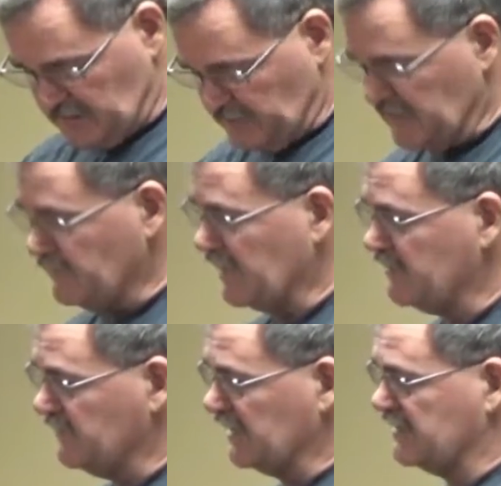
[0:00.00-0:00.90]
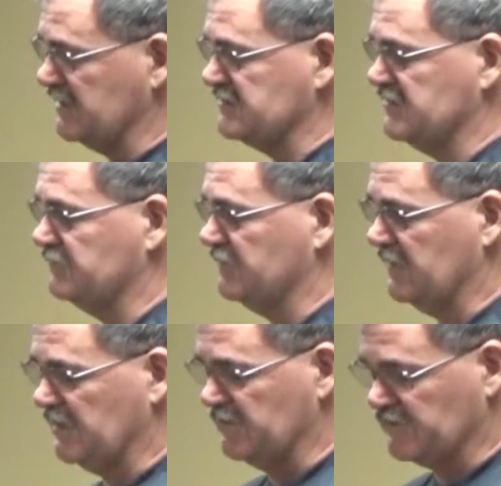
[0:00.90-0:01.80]
Well, anyway, my cousin
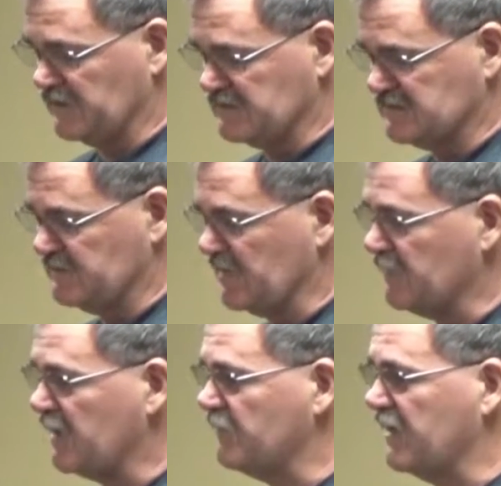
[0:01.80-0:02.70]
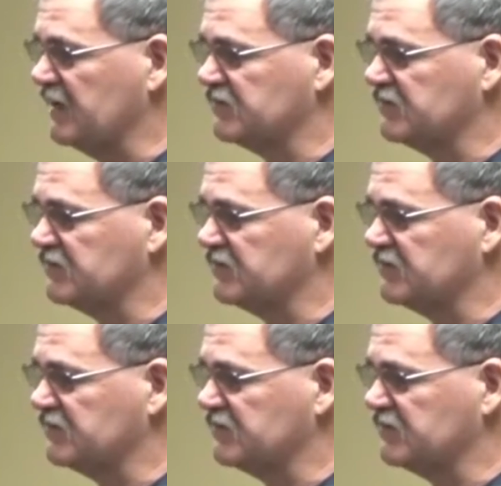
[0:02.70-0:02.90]
up in the front seat, my mom